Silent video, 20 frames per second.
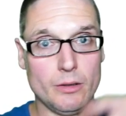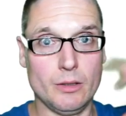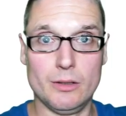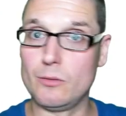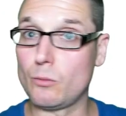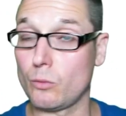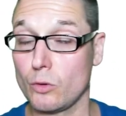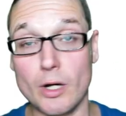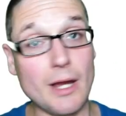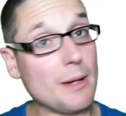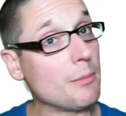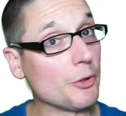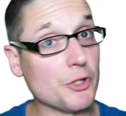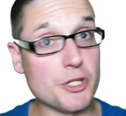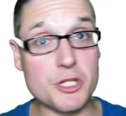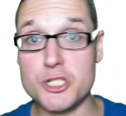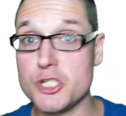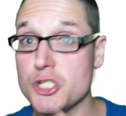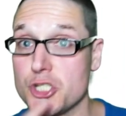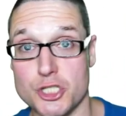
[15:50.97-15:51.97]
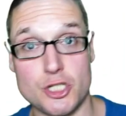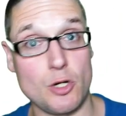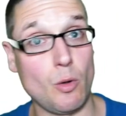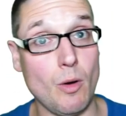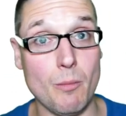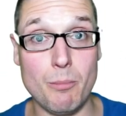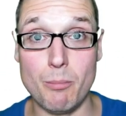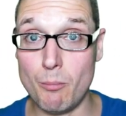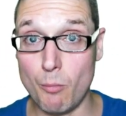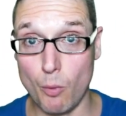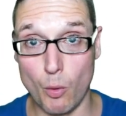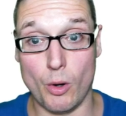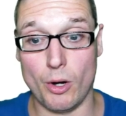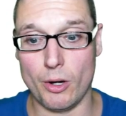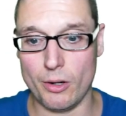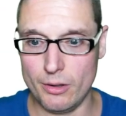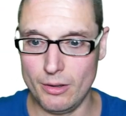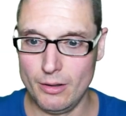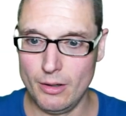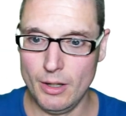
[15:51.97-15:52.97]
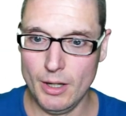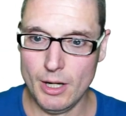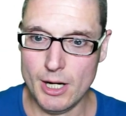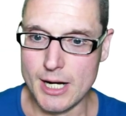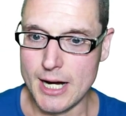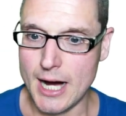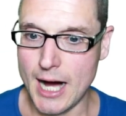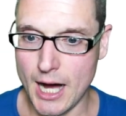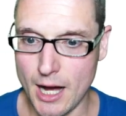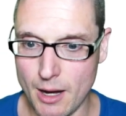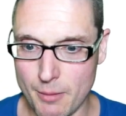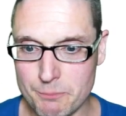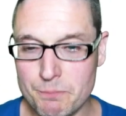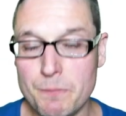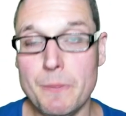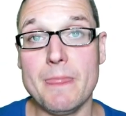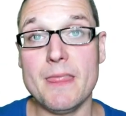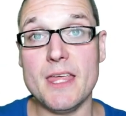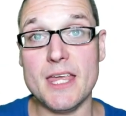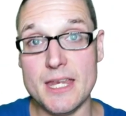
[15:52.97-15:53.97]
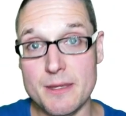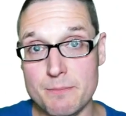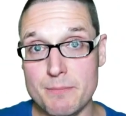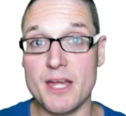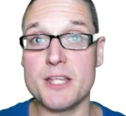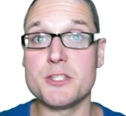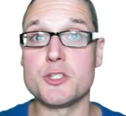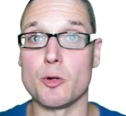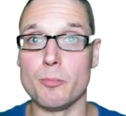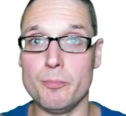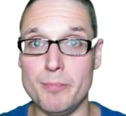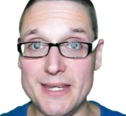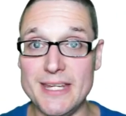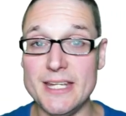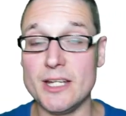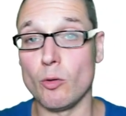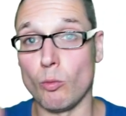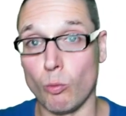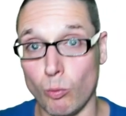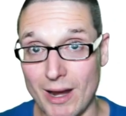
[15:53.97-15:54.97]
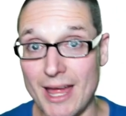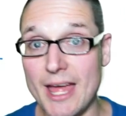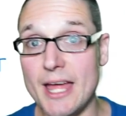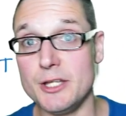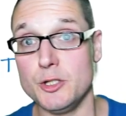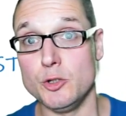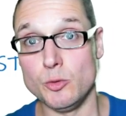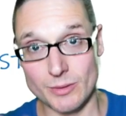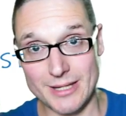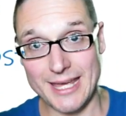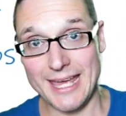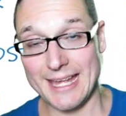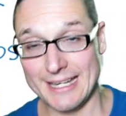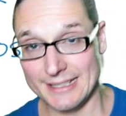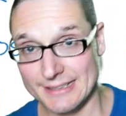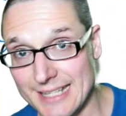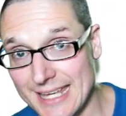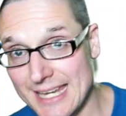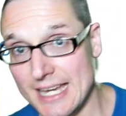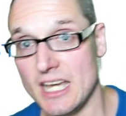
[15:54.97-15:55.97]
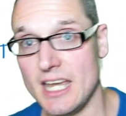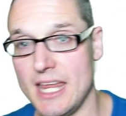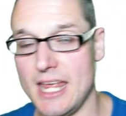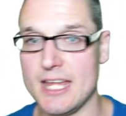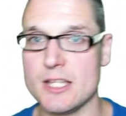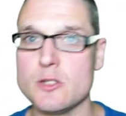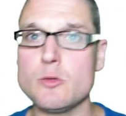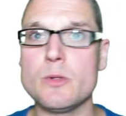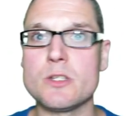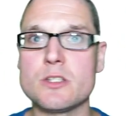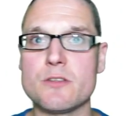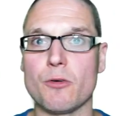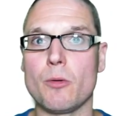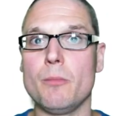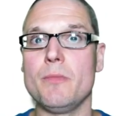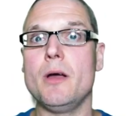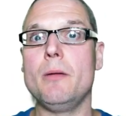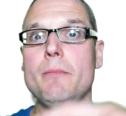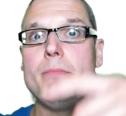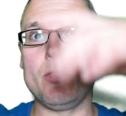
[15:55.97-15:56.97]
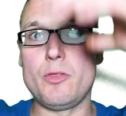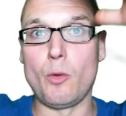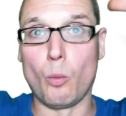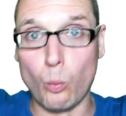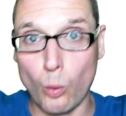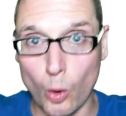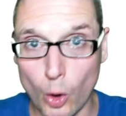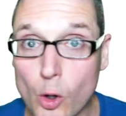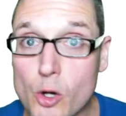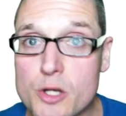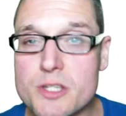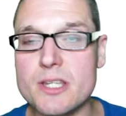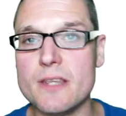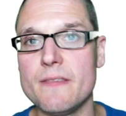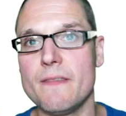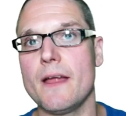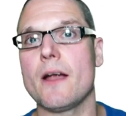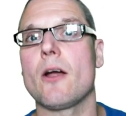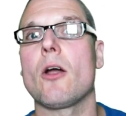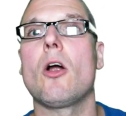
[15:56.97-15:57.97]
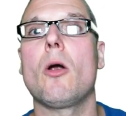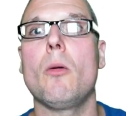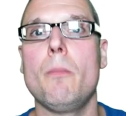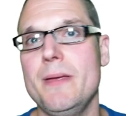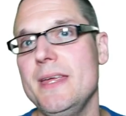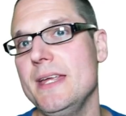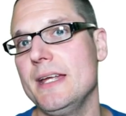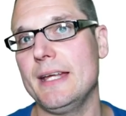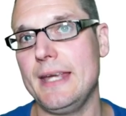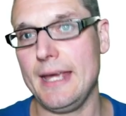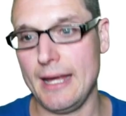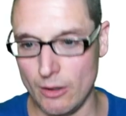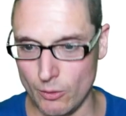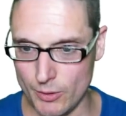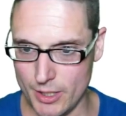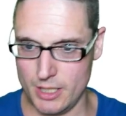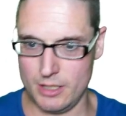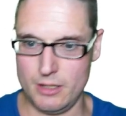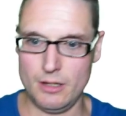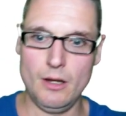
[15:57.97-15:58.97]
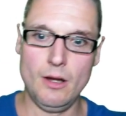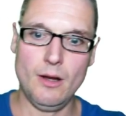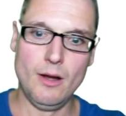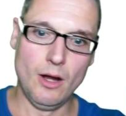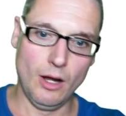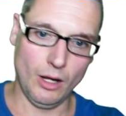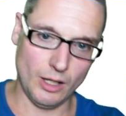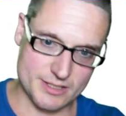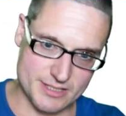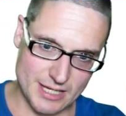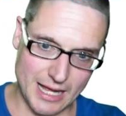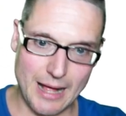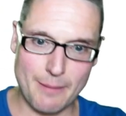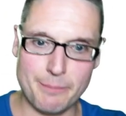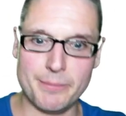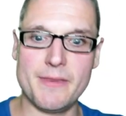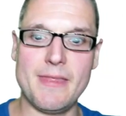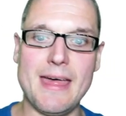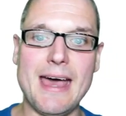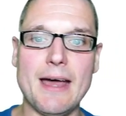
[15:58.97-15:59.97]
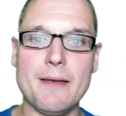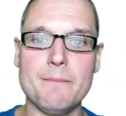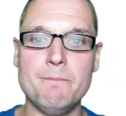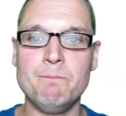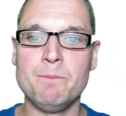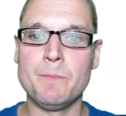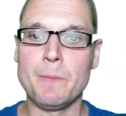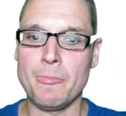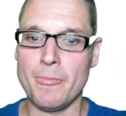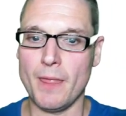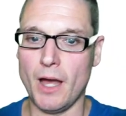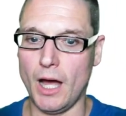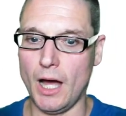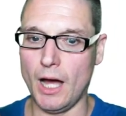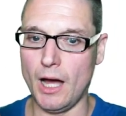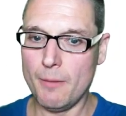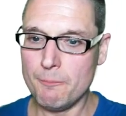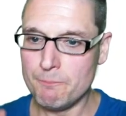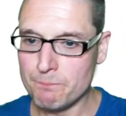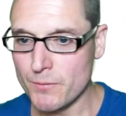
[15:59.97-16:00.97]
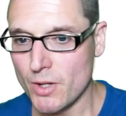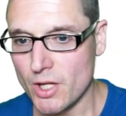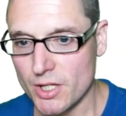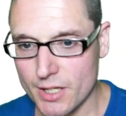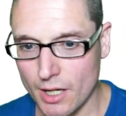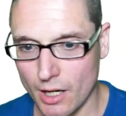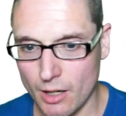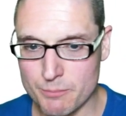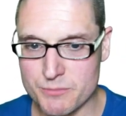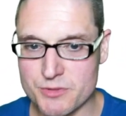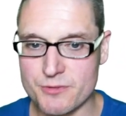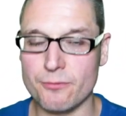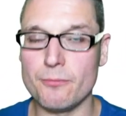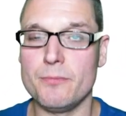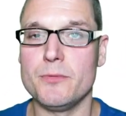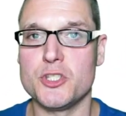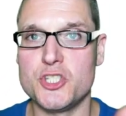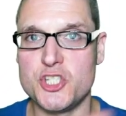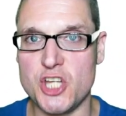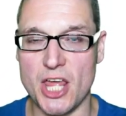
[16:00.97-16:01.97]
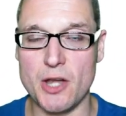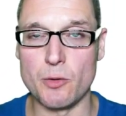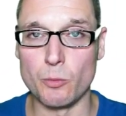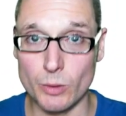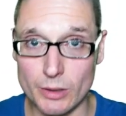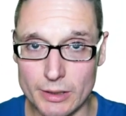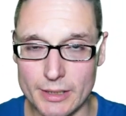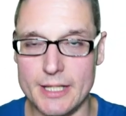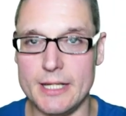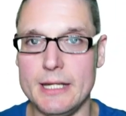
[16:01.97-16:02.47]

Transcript: We're able to just show up more. Um, embeds are being read. You can get enhancements from them. The words in there are being counted. On top of that, um, comes generally